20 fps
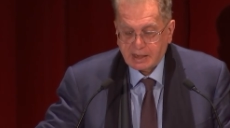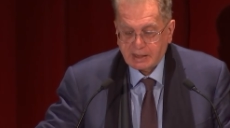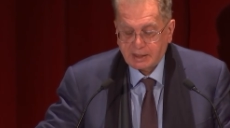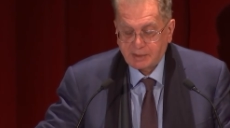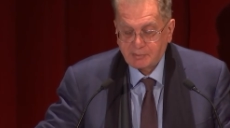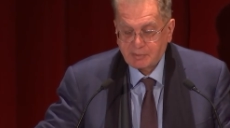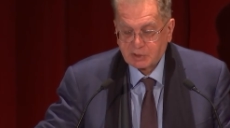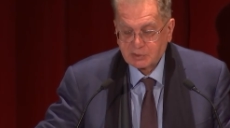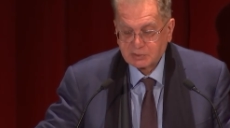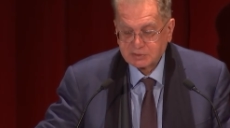Uh,
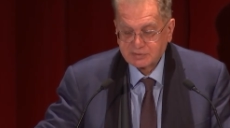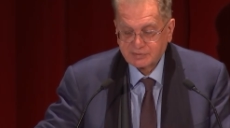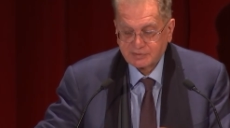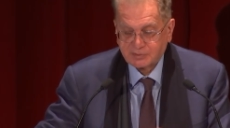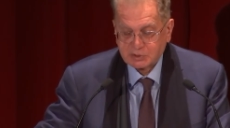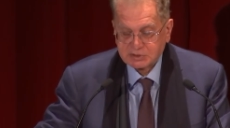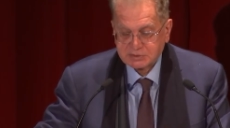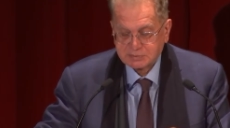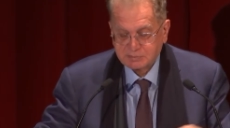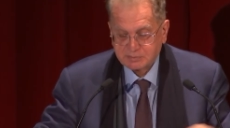Morozov
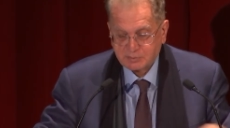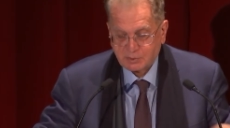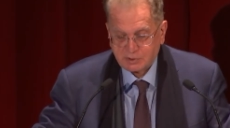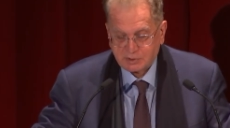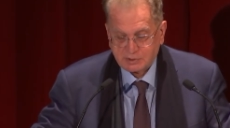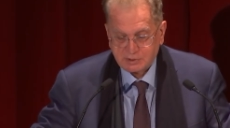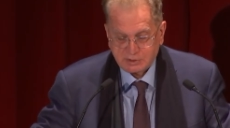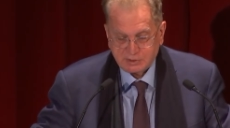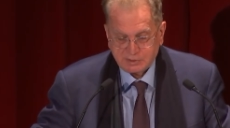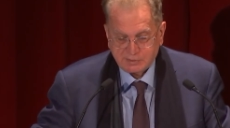was
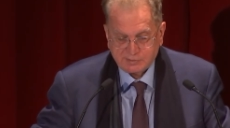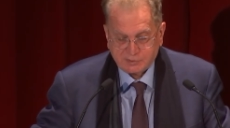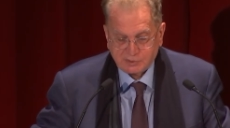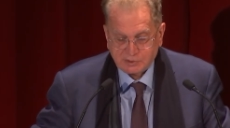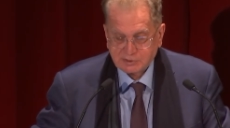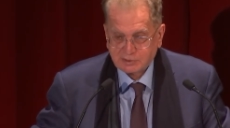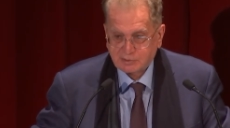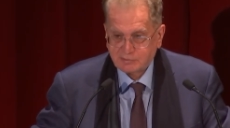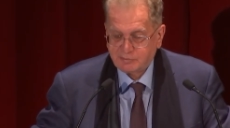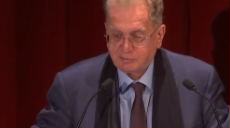more
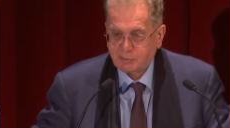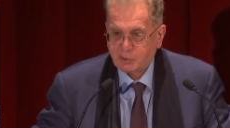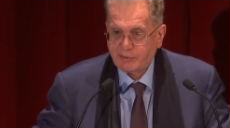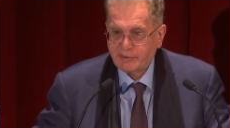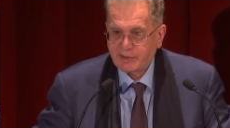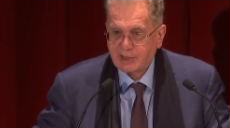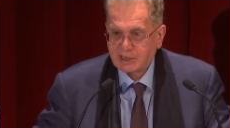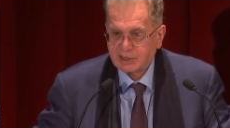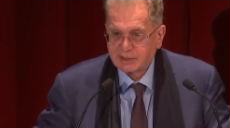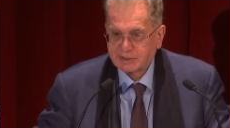fond of
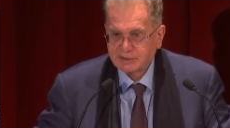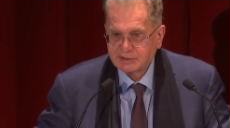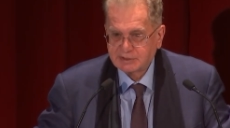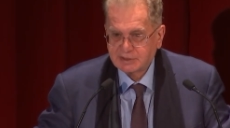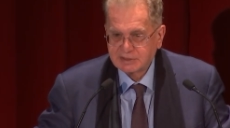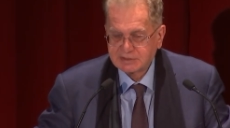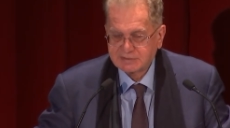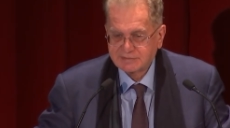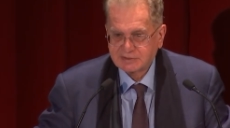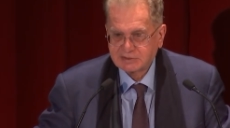Bonnard and
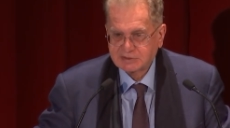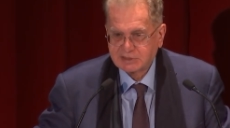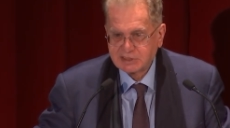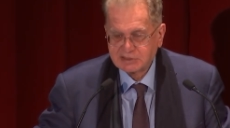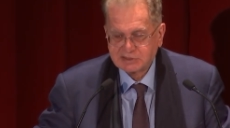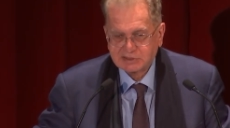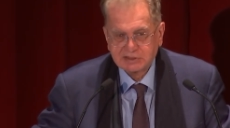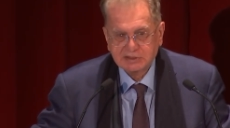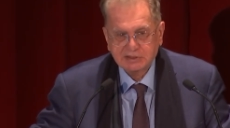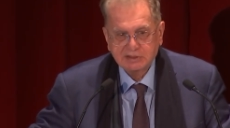his
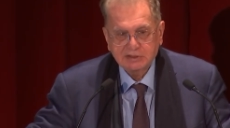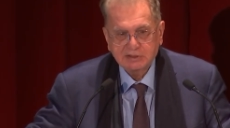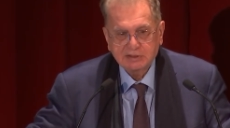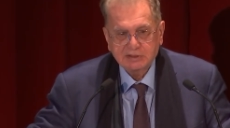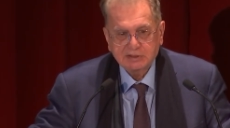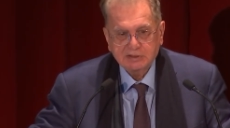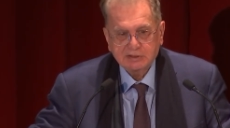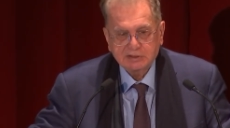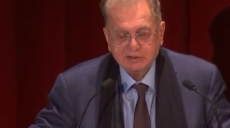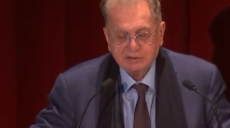fantastic
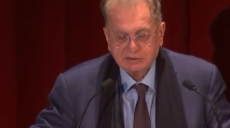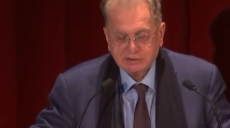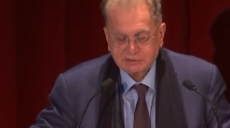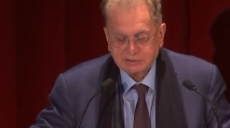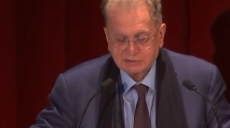uh,